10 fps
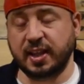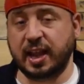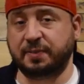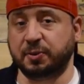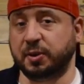
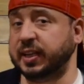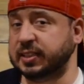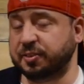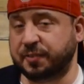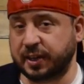If you're really
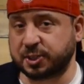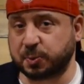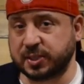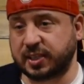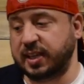into finished
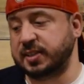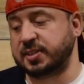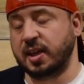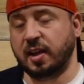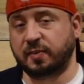whiskeys,
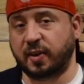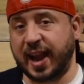for